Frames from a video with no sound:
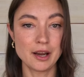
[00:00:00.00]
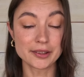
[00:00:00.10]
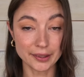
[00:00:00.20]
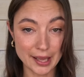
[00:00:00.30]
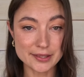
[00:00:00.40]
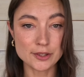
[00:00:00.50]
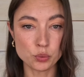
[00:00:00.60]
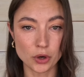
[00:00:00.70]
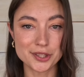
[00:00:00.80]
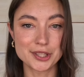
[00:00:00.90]
unless
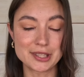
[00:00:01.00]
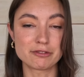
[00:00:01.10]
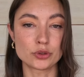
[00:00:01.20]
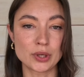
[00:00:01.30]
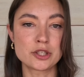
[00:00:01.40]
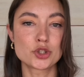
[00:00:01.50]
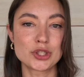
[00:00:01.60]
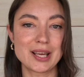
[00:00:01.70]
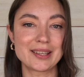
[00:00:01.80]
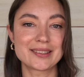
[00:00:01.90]
you want to
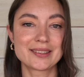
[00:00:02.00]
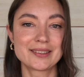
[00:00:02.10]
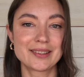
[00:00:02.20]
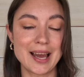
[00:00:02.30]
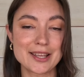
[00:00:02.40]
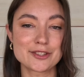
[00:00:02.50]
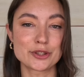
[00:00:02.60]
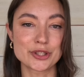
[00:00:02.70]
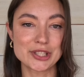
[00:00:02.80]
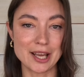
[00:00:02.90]
differentiate as
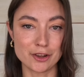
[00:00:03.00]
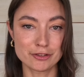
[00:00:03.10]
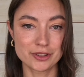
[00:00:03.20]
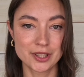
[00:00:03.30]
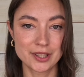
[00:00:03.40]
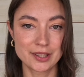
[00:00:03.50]
yourself.